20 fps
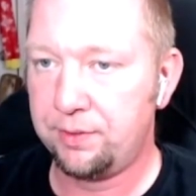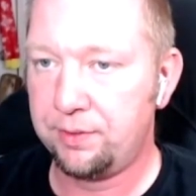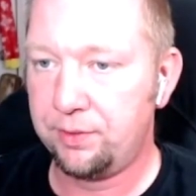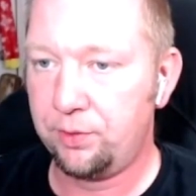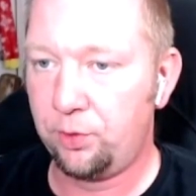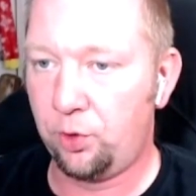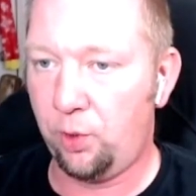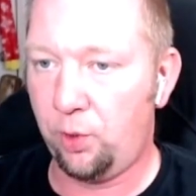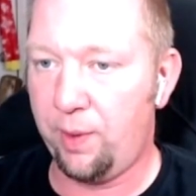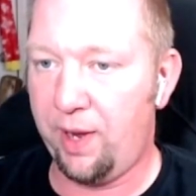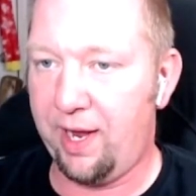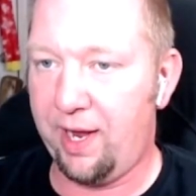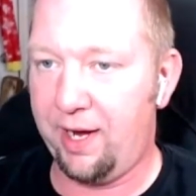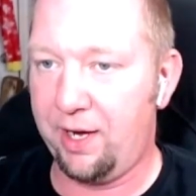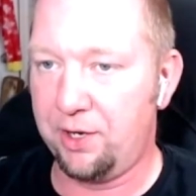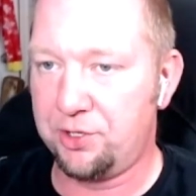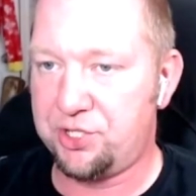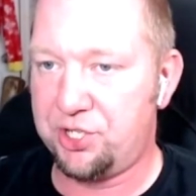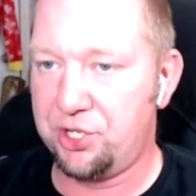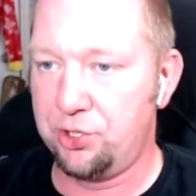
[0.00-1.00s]
Where am I
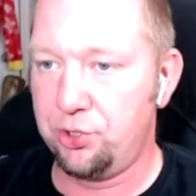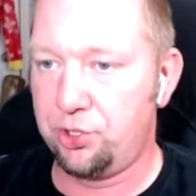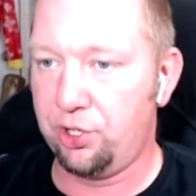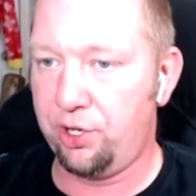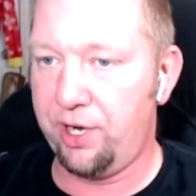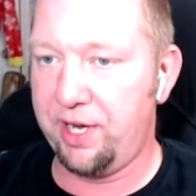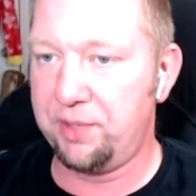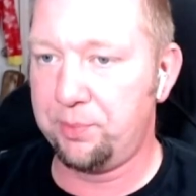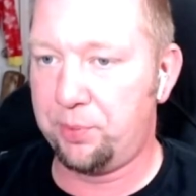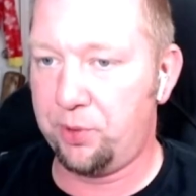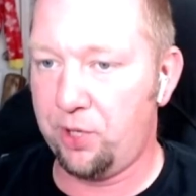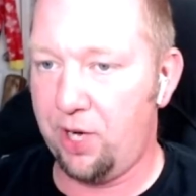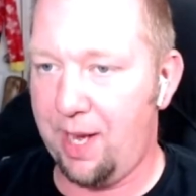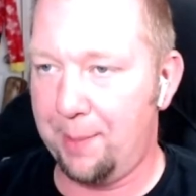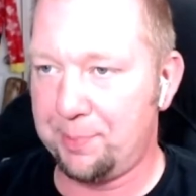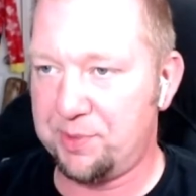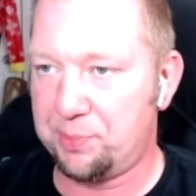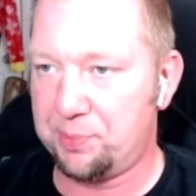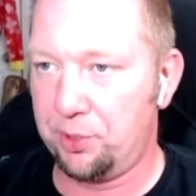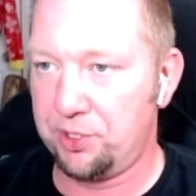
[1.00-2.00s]
here? Two green
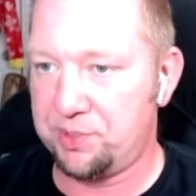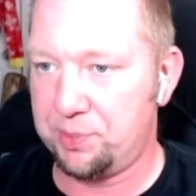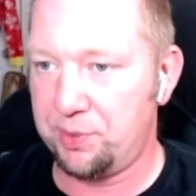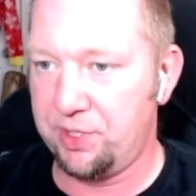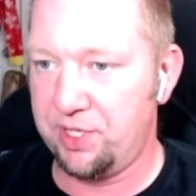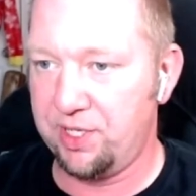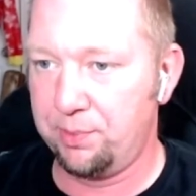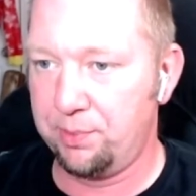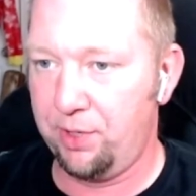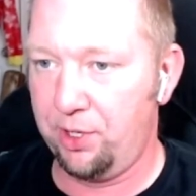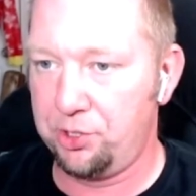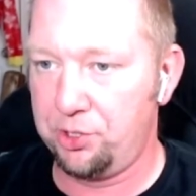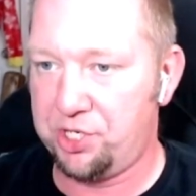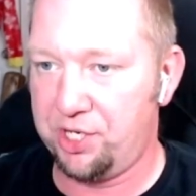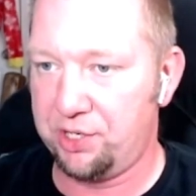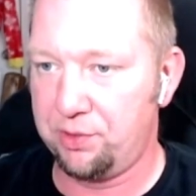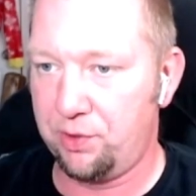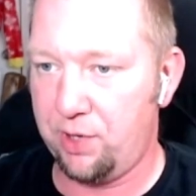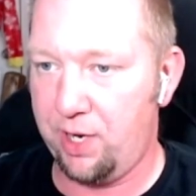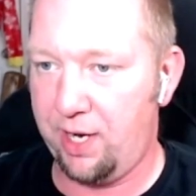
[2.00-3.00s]
props puts me in
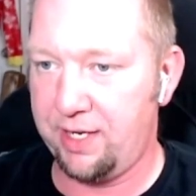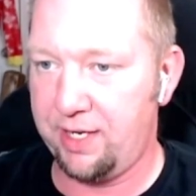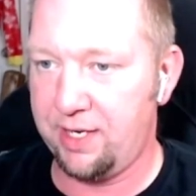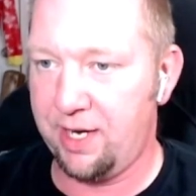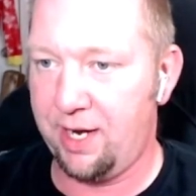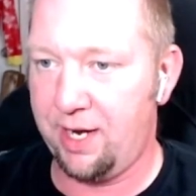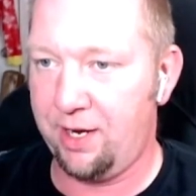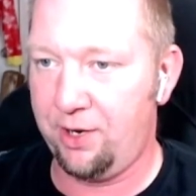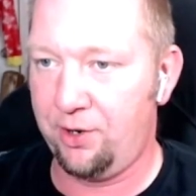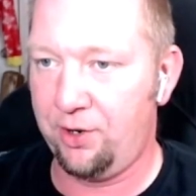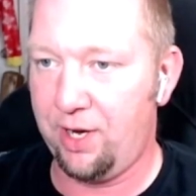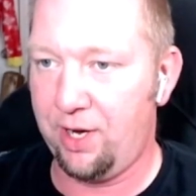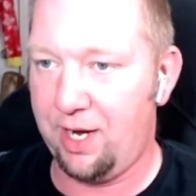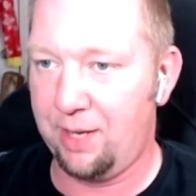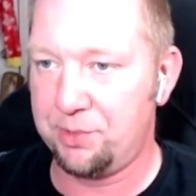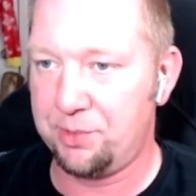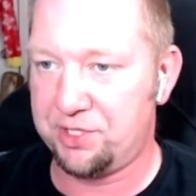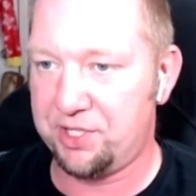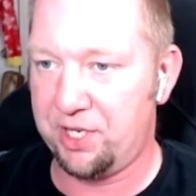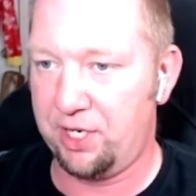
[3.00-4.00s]
motion right now.
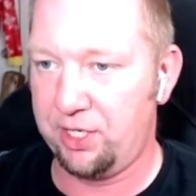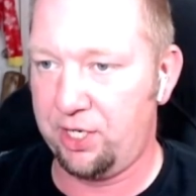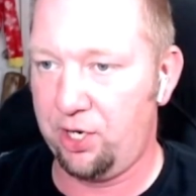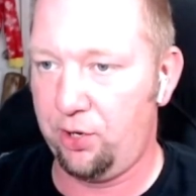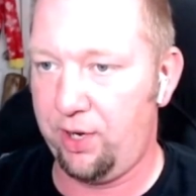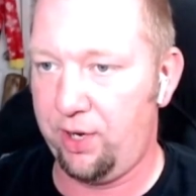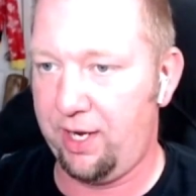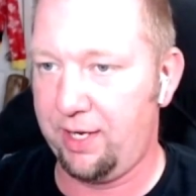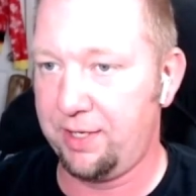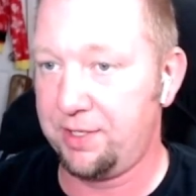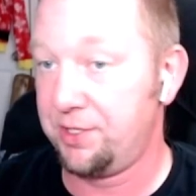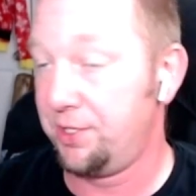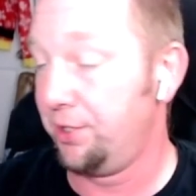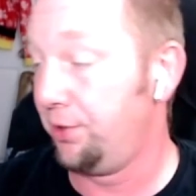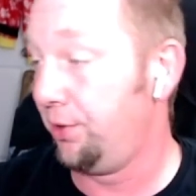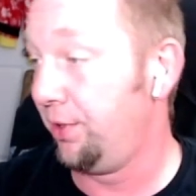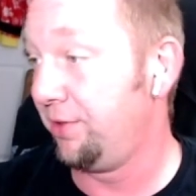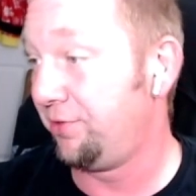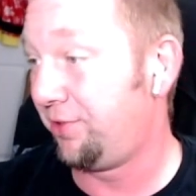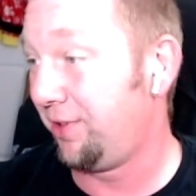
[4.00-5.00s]
I'm just going to go ahead and
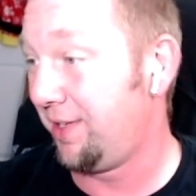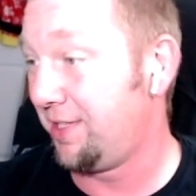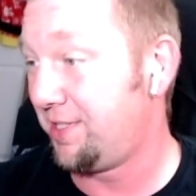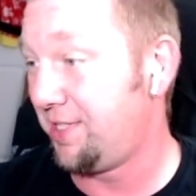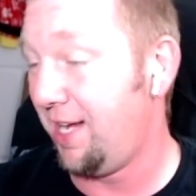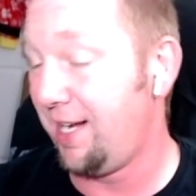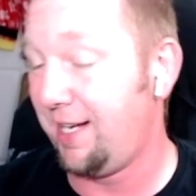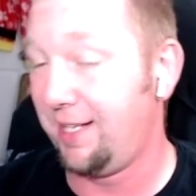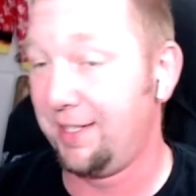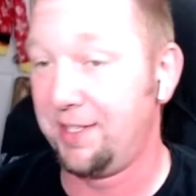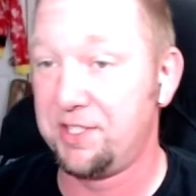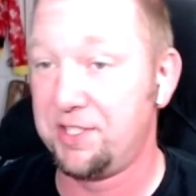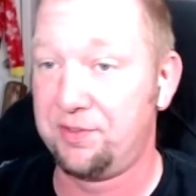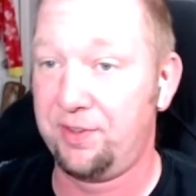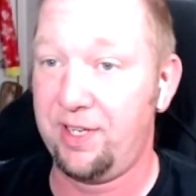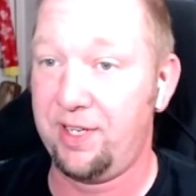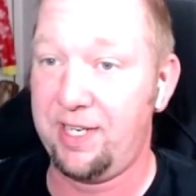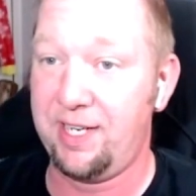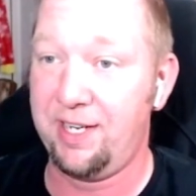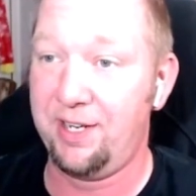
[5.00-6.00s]
do it for the sake of this
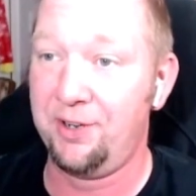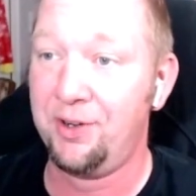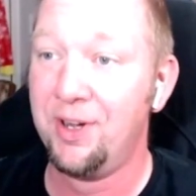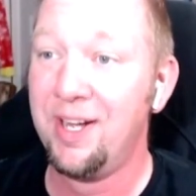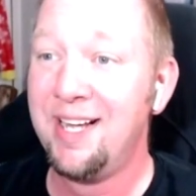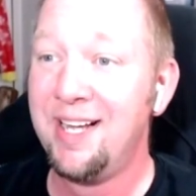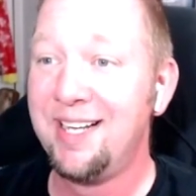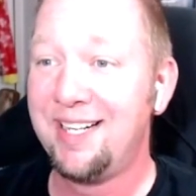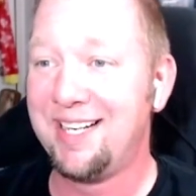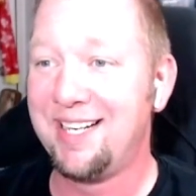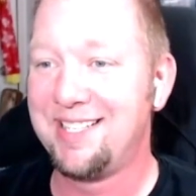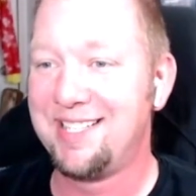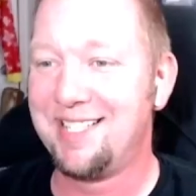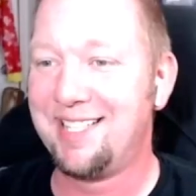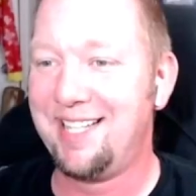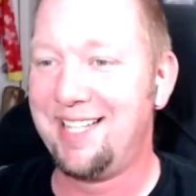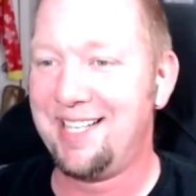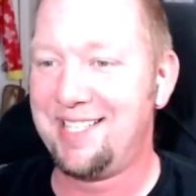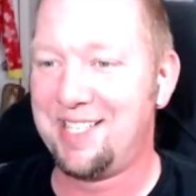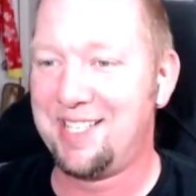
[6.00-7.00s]
video, because
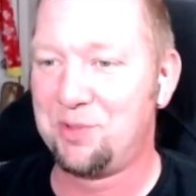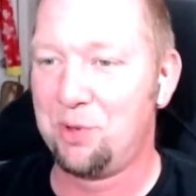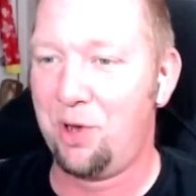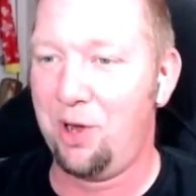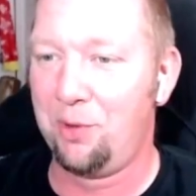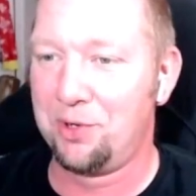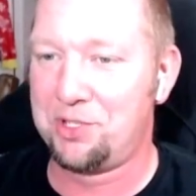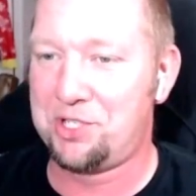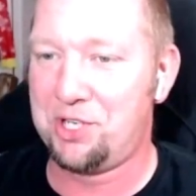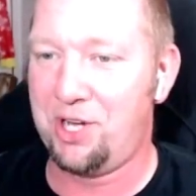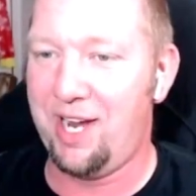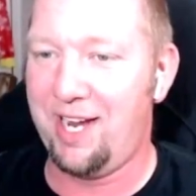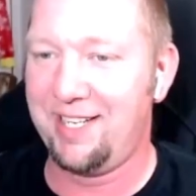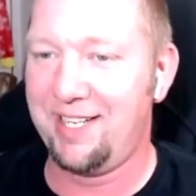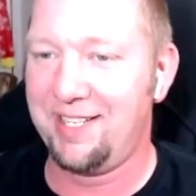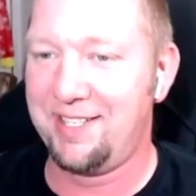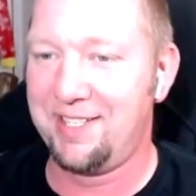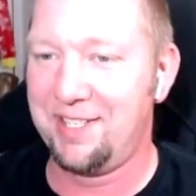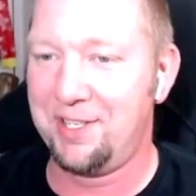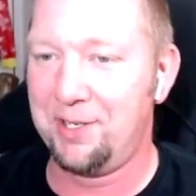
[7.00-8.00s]
this is what we're
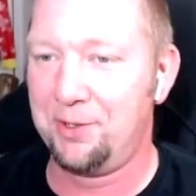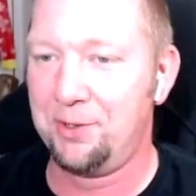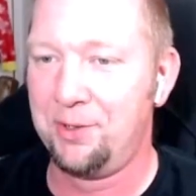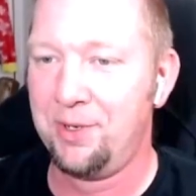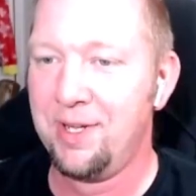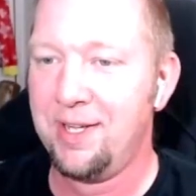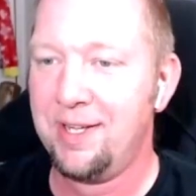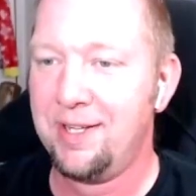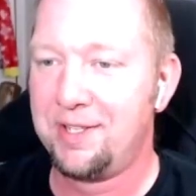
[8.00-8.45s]
trying to do.